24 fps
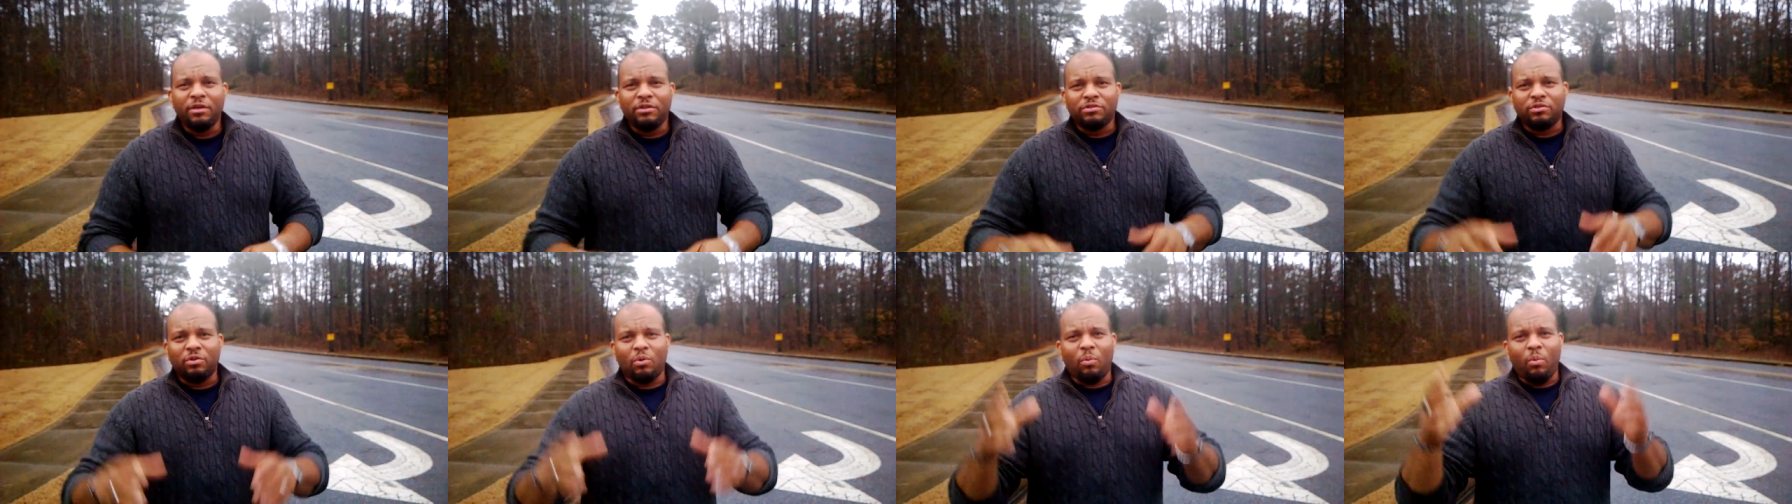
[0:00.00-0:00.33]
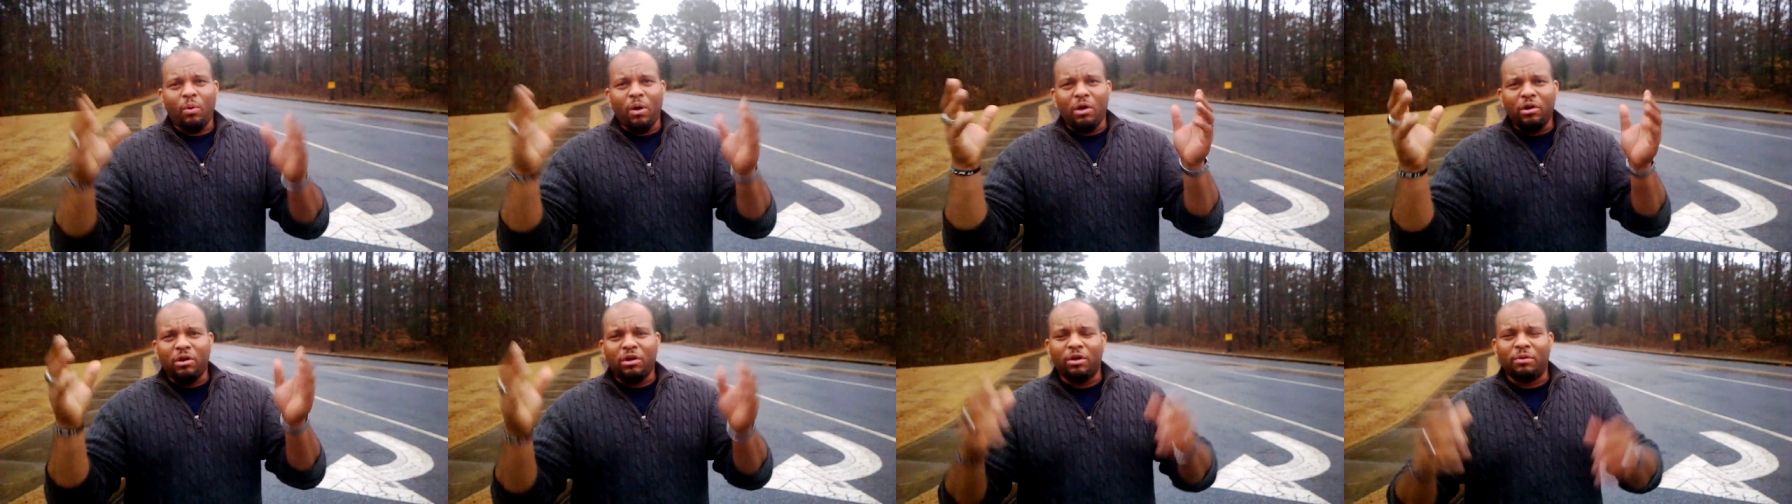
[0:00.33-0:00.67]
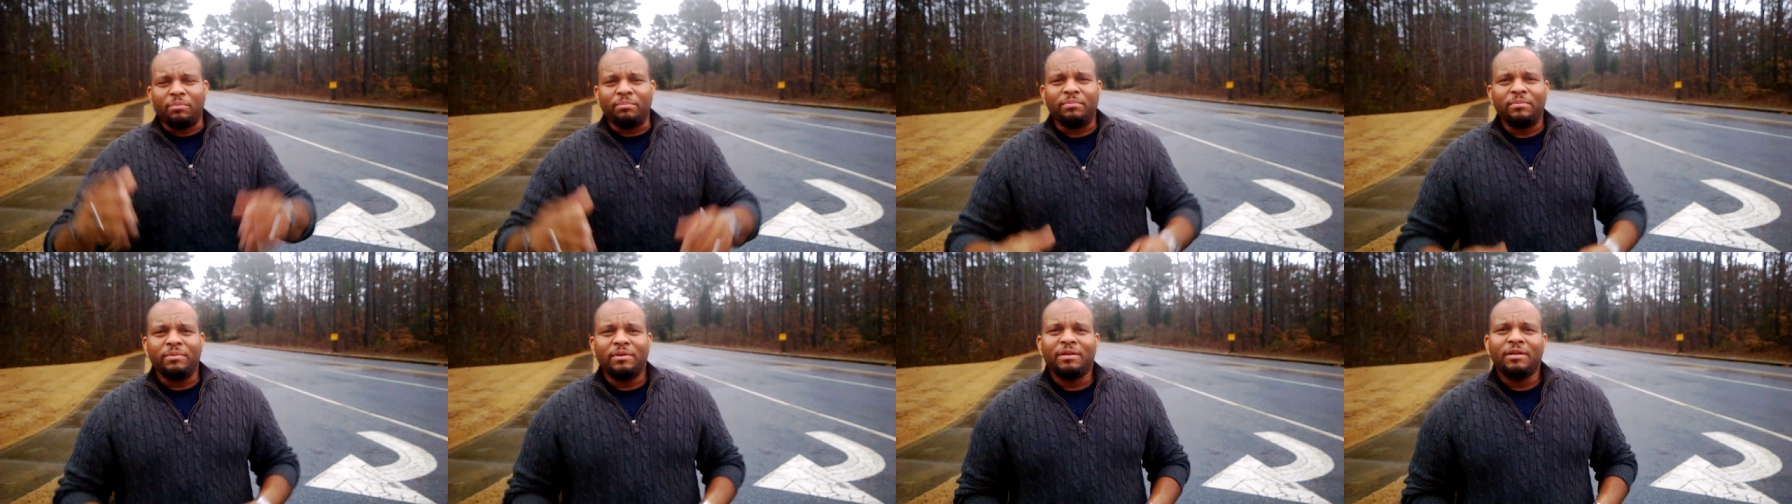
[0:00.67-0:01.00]
So
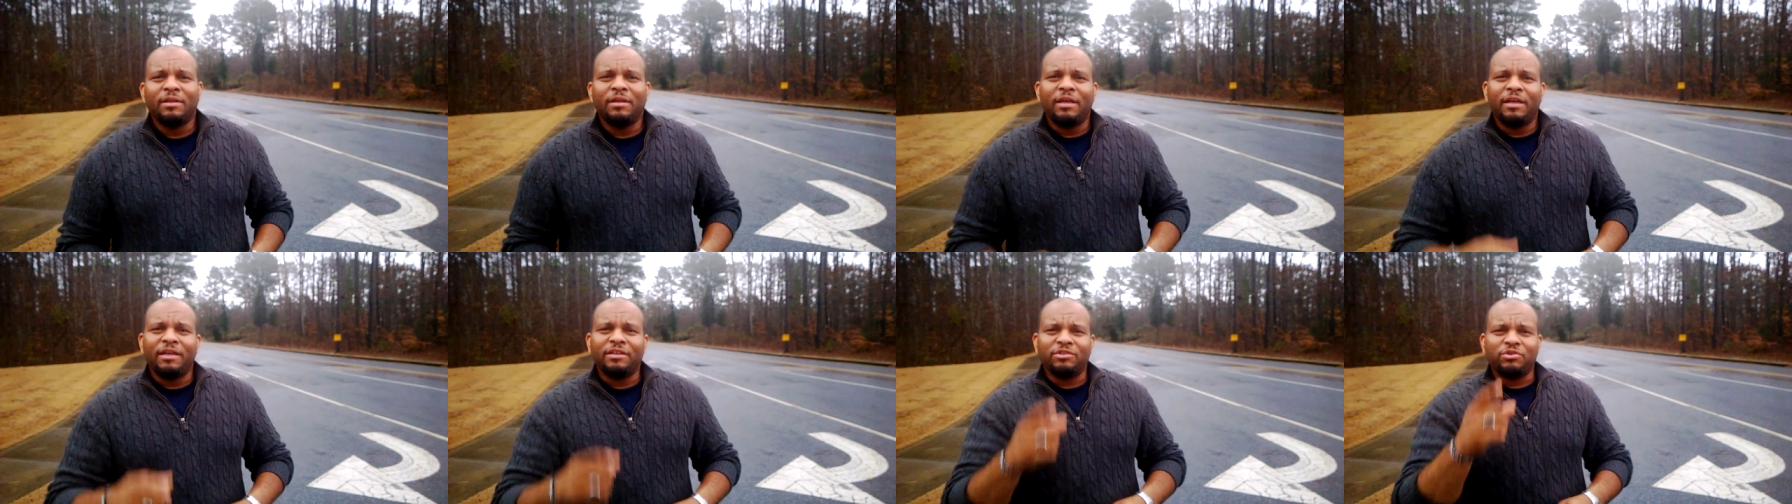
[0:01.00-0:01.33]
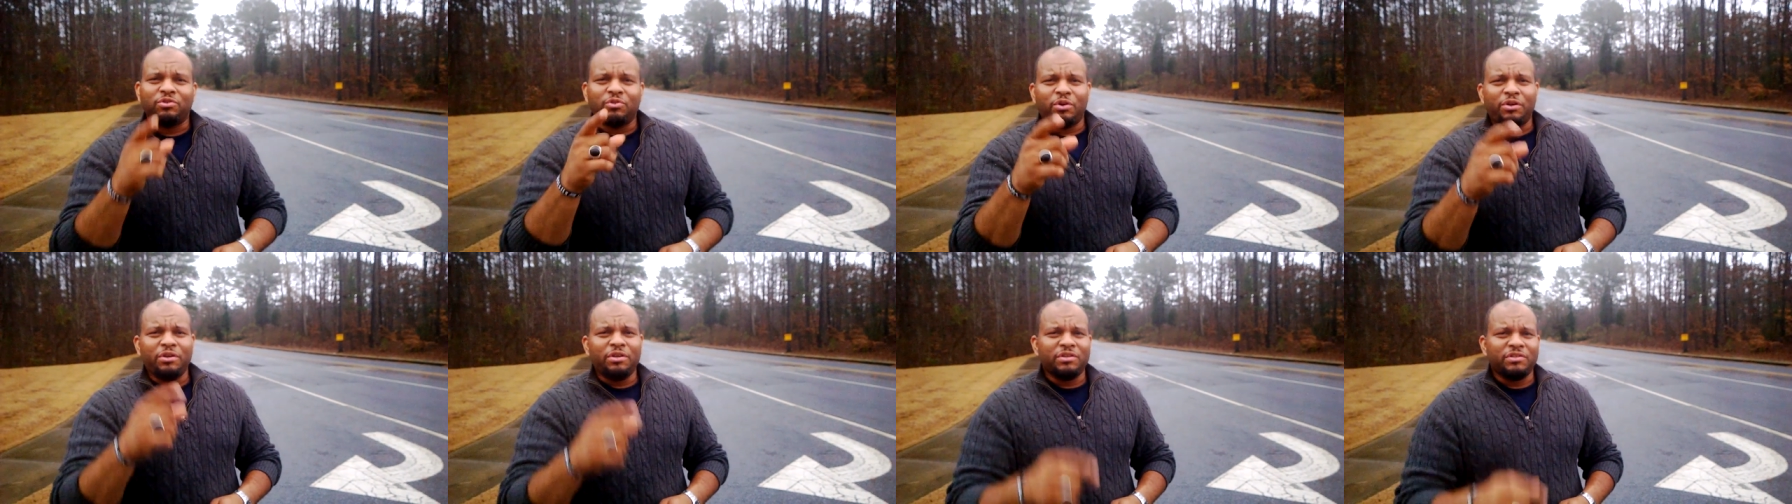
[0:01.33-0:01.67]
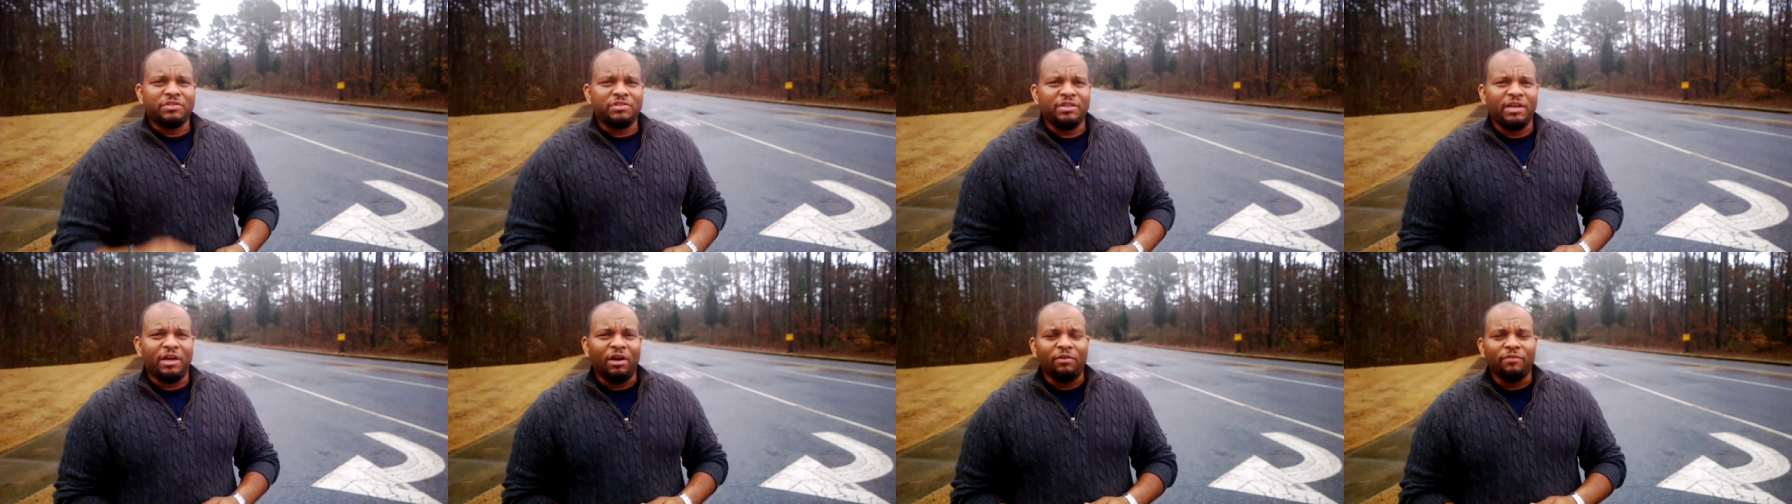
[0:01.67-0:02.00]
welcome. Enjoy
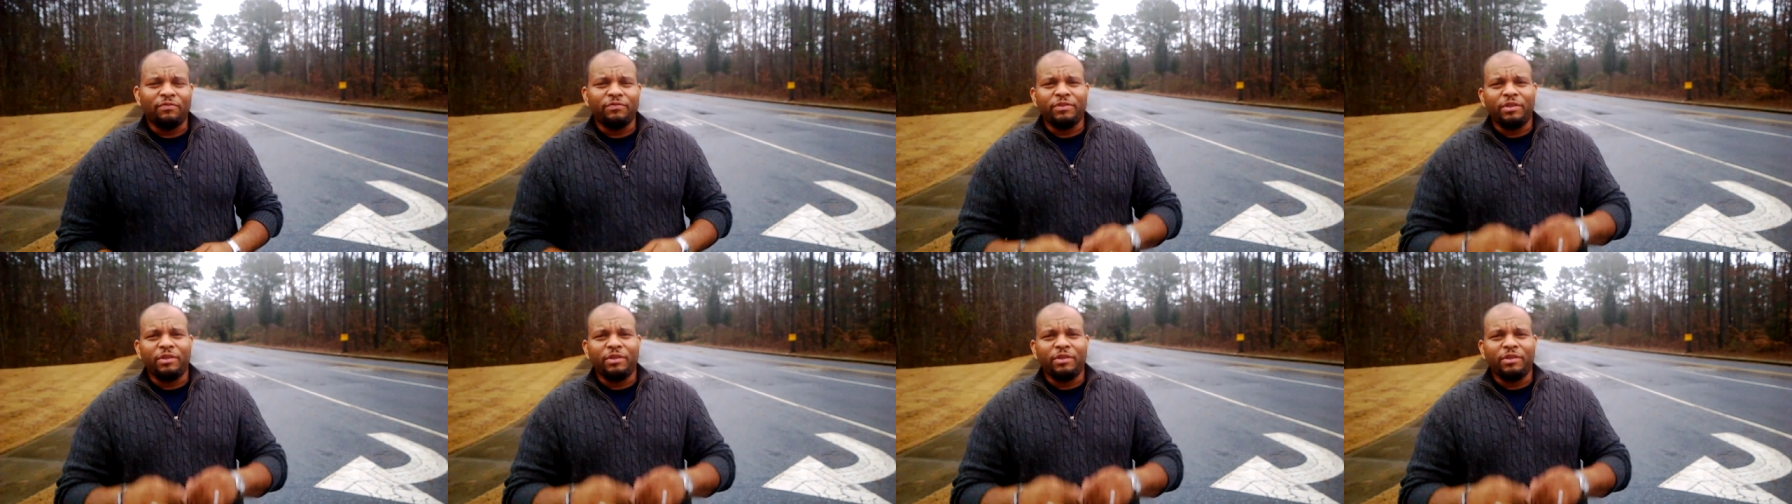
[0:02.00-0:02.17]
yourself.